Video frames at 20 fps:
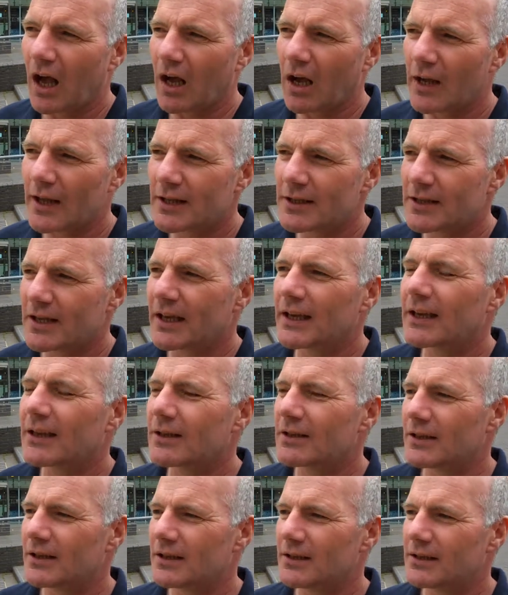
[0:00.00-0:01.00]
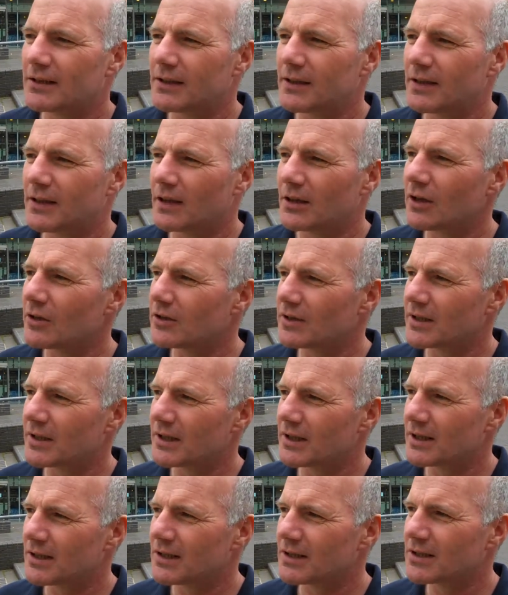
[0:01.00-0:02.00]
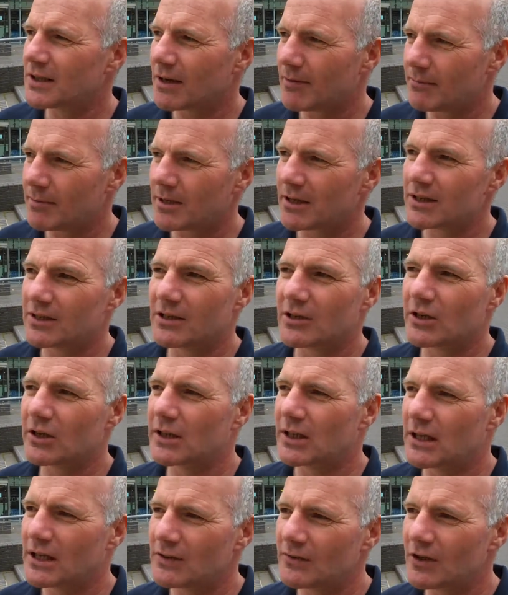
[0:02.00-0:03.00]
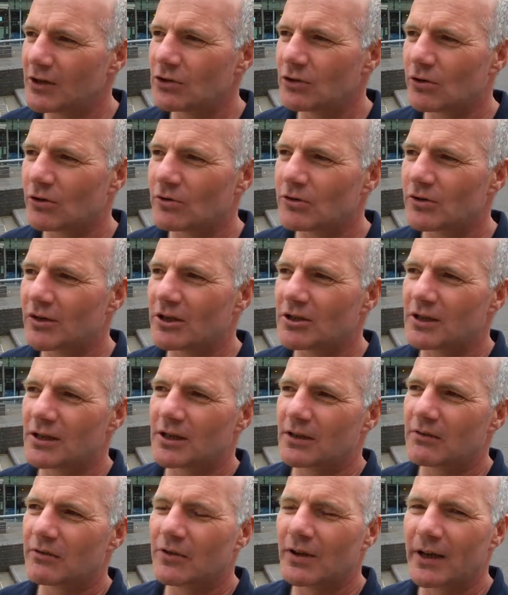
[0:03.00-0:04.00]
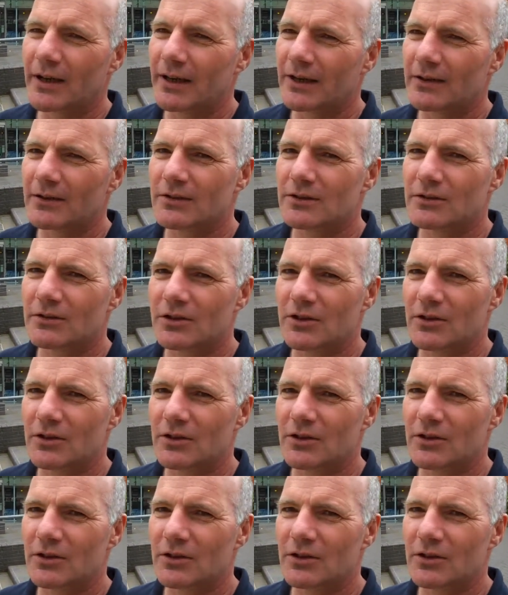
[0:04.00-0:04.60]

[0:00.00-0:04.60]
I think that a lot of these companies and a lot of the individuals are actually going to find